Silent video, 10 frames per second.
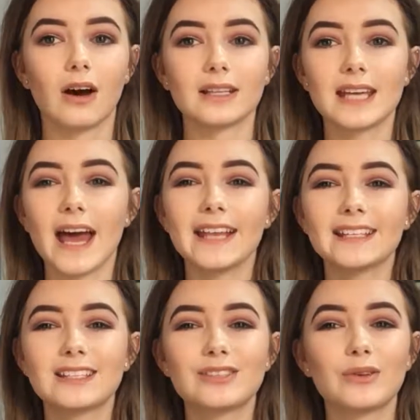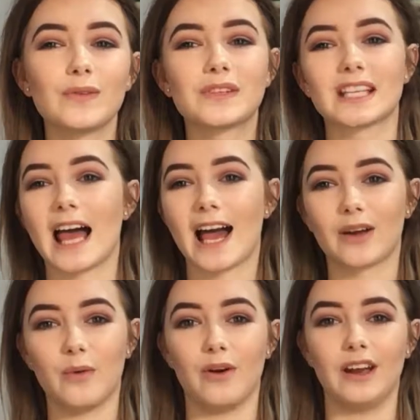tend to sort of
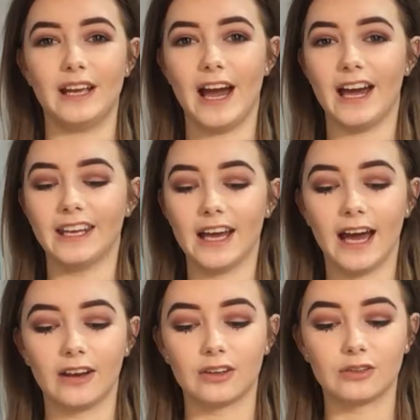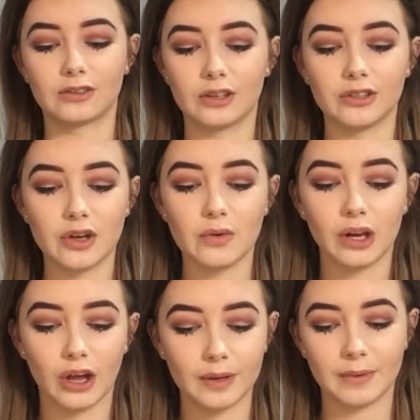slack where I can, and I
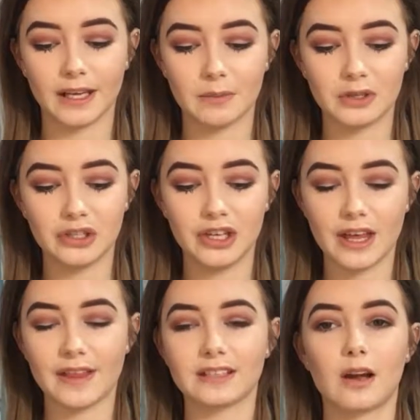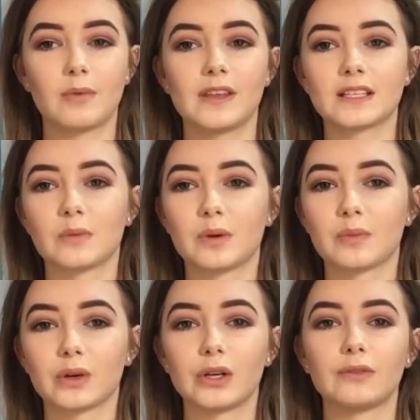don't like being able to do that. There's a couple of things I want to
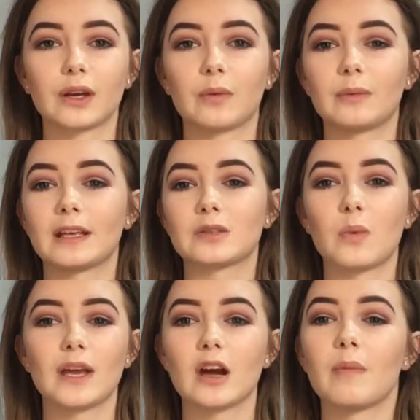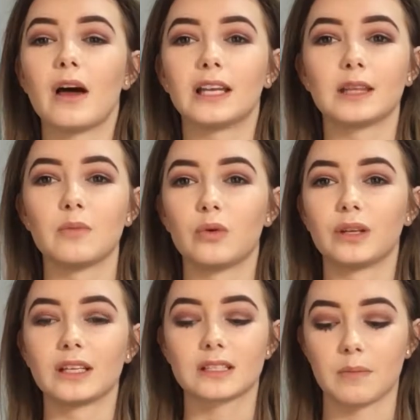improve, like I want to be able to wake up early in the
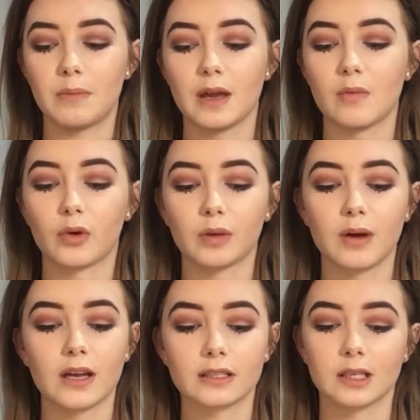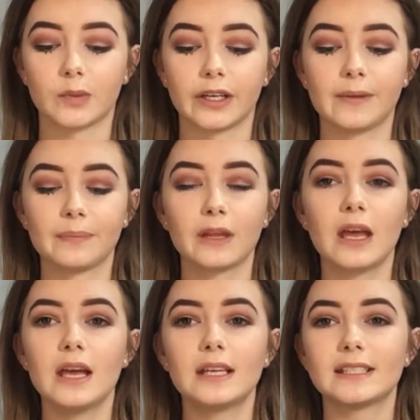mornings, like be a morning person. I want to
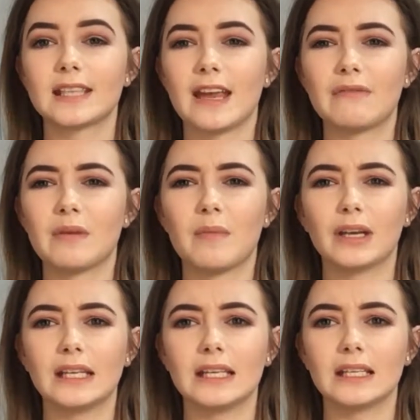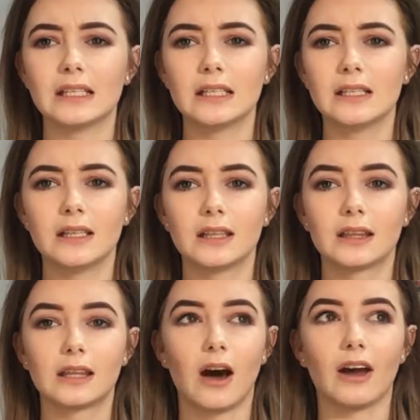save the money
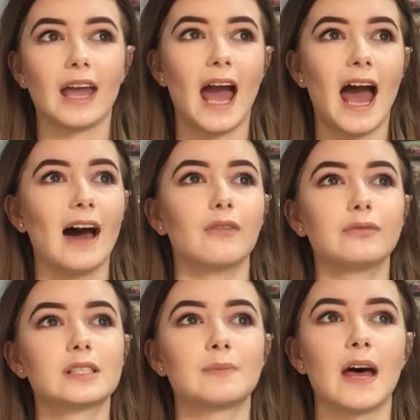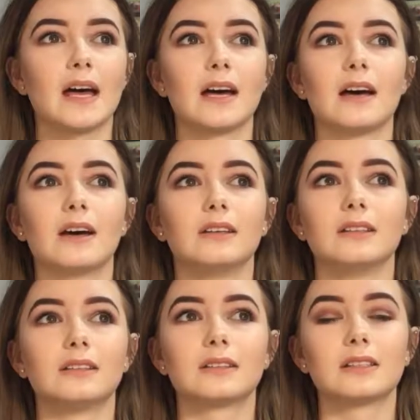that I have spare
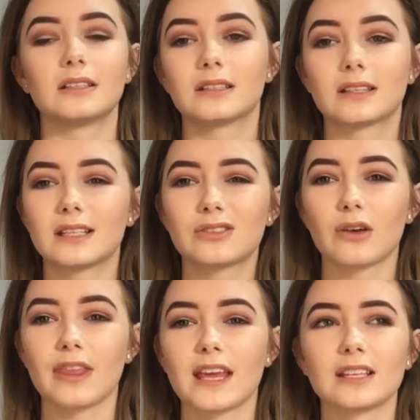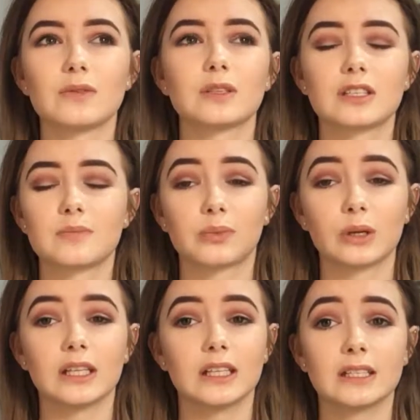and this sort of thing. So it's just
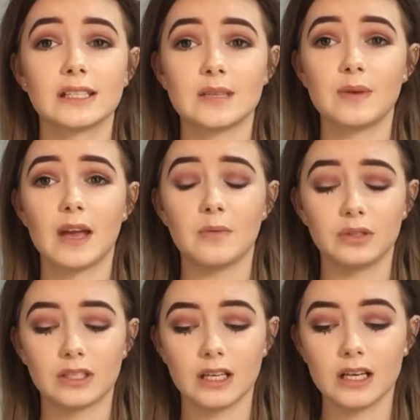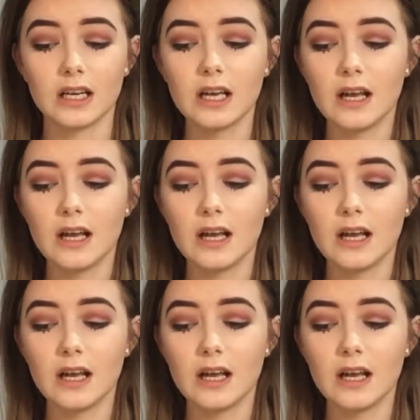brilliant to be able to